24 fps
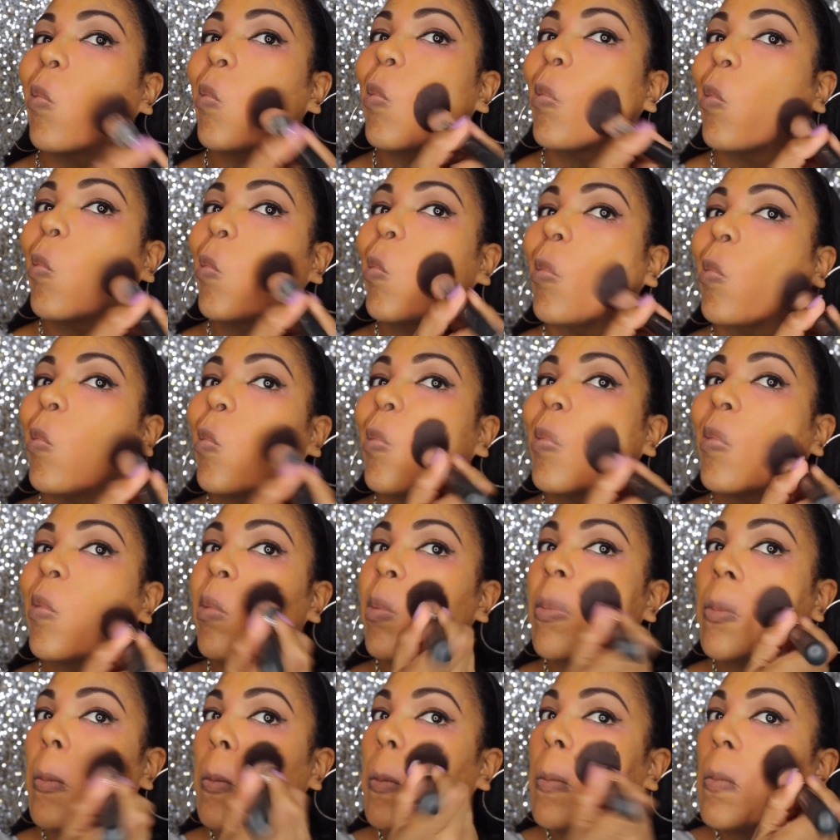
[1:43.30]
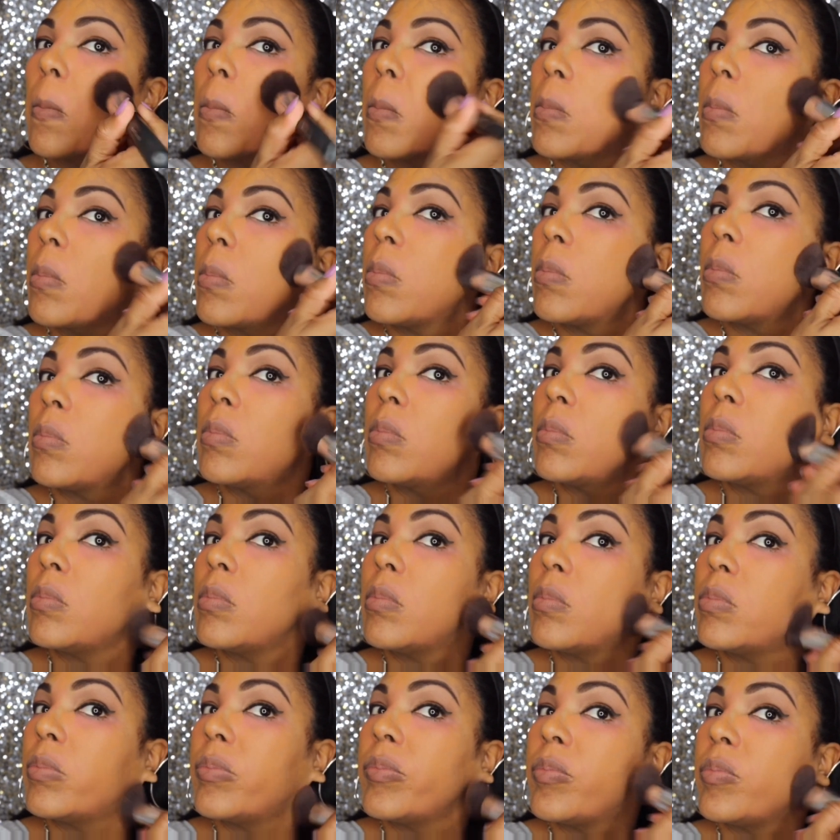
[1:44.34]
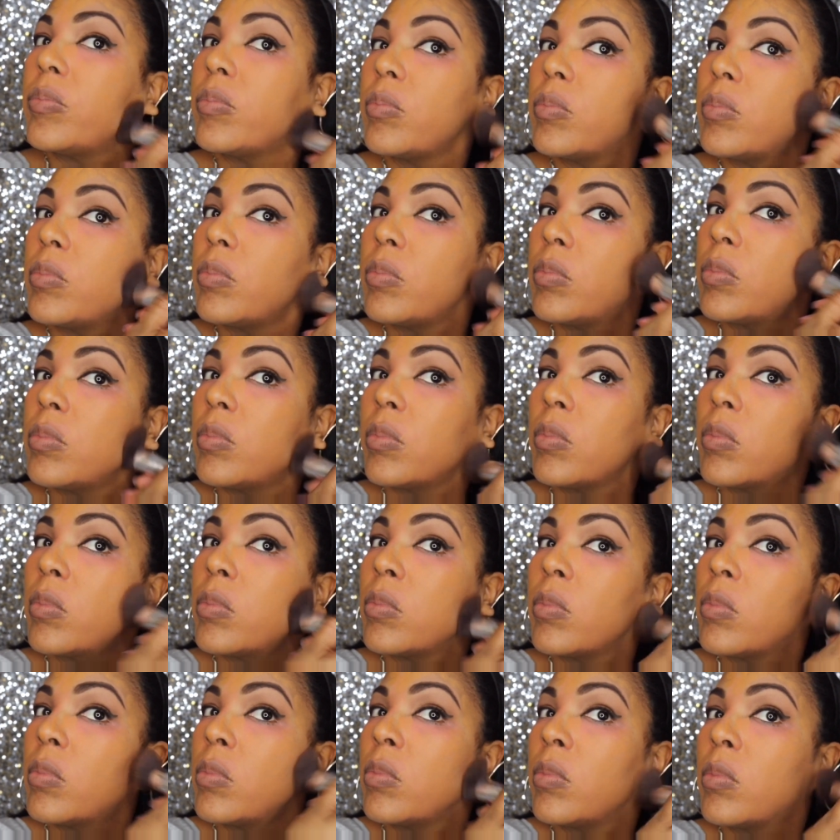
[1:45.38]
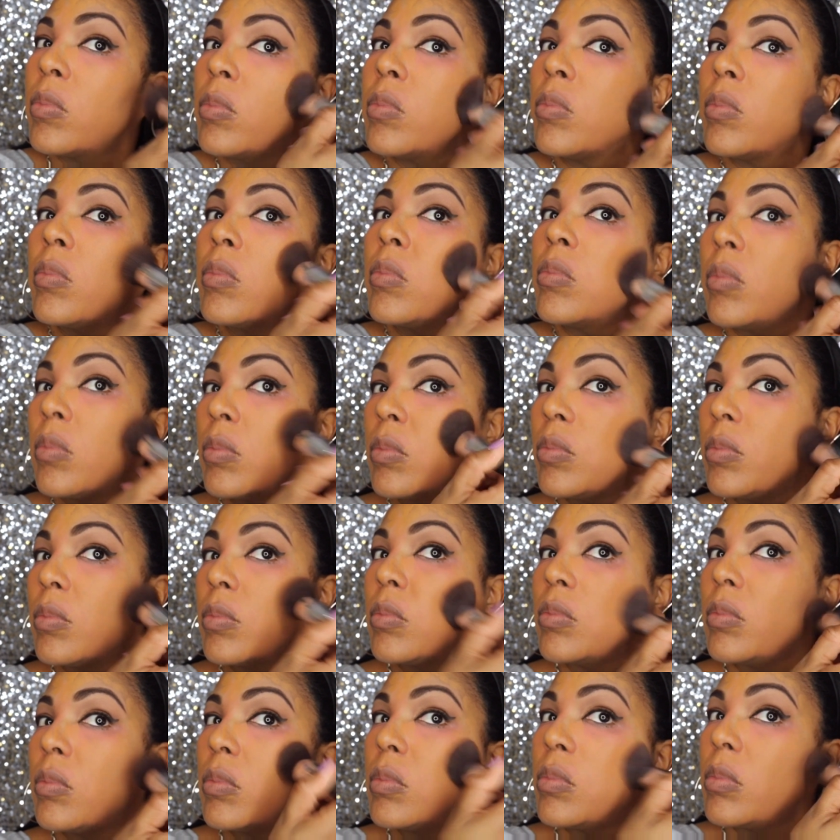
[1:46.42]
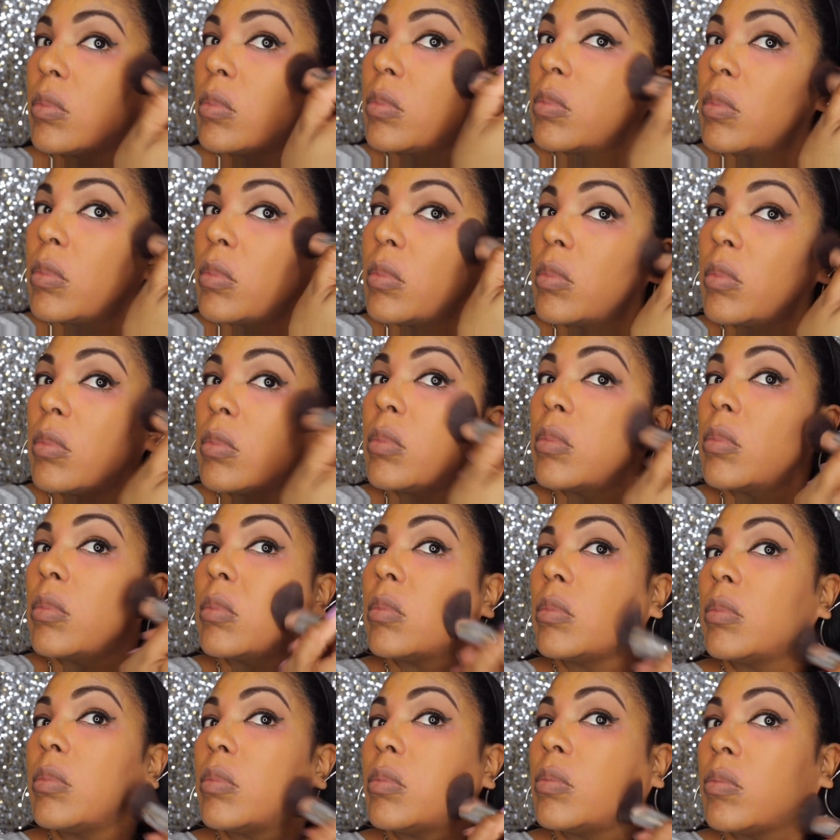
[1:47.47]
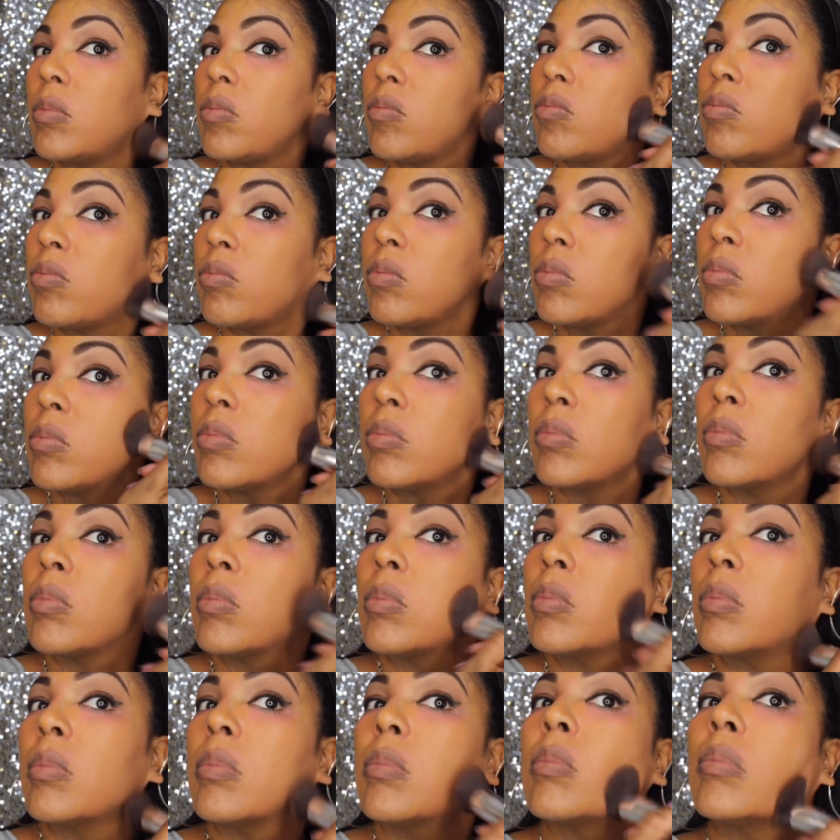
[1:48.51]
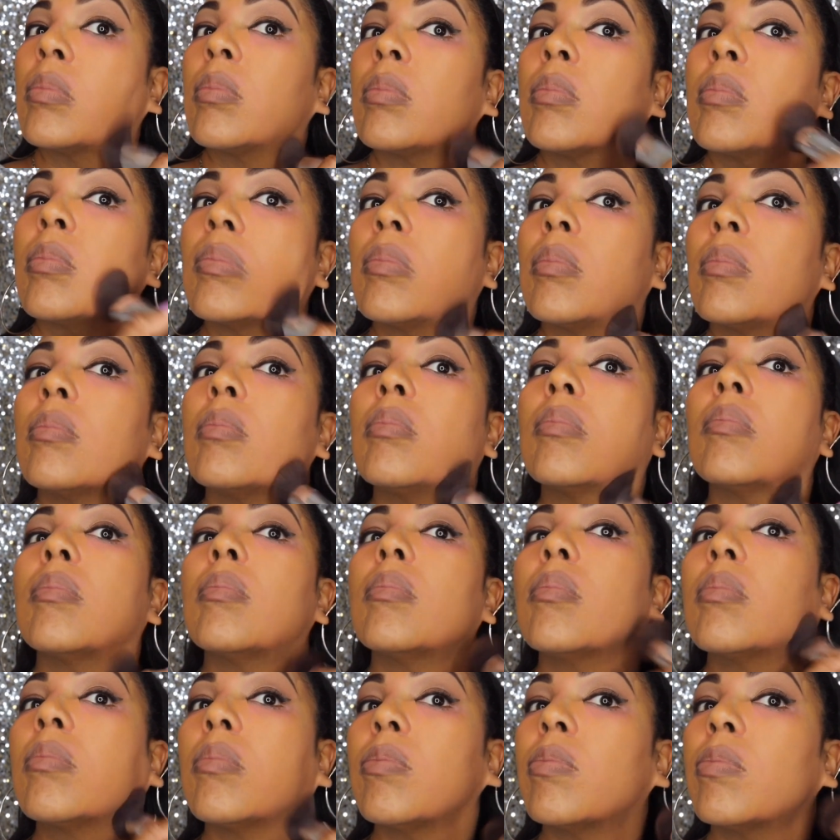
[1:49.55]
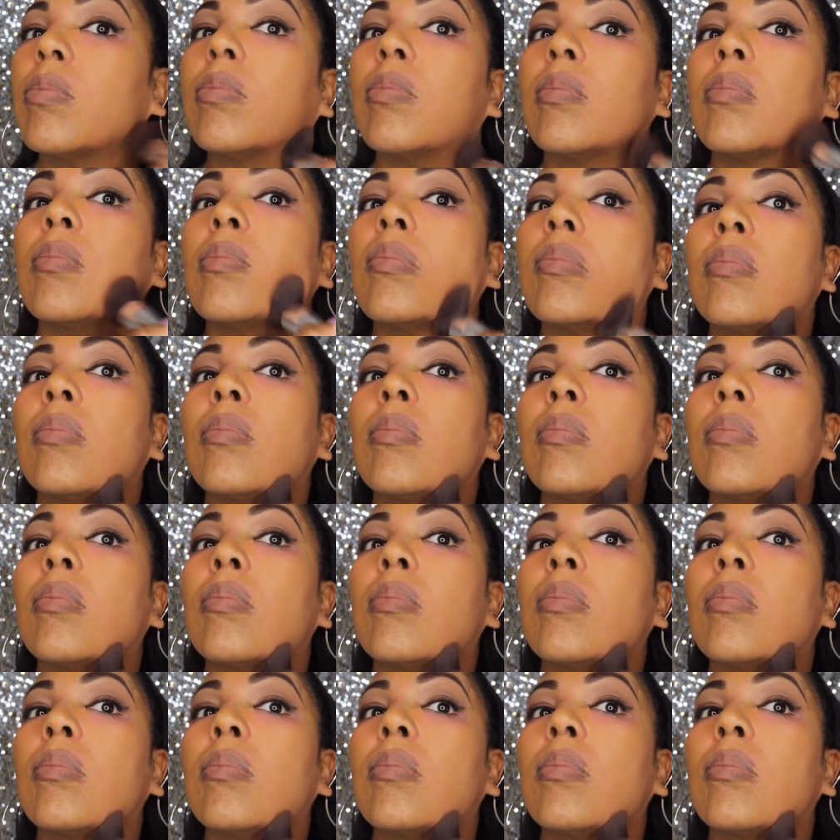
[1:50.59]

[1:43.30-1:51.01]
[no speech]